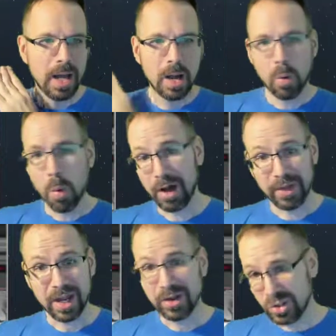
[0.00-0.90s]
While
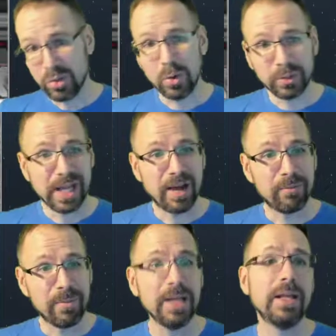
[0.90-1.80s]
they do only have
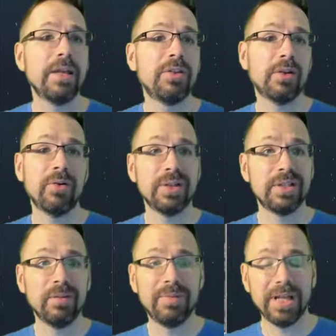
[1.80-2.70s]
melee, they're going
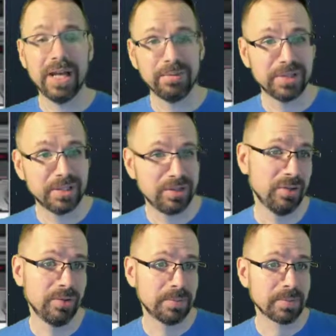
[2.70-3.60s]
to be able to
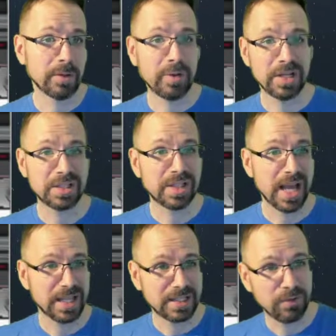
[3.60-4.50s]
do ranged
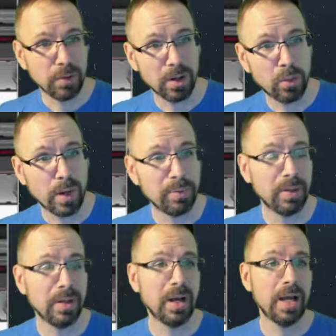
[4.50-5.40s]
attacks if you equip
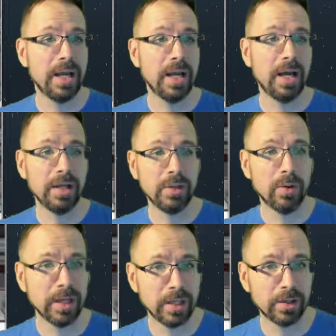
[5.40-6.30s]
a uh, you
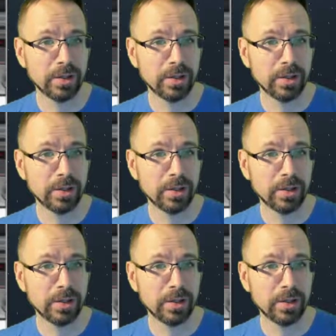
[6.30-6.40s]
know a gunner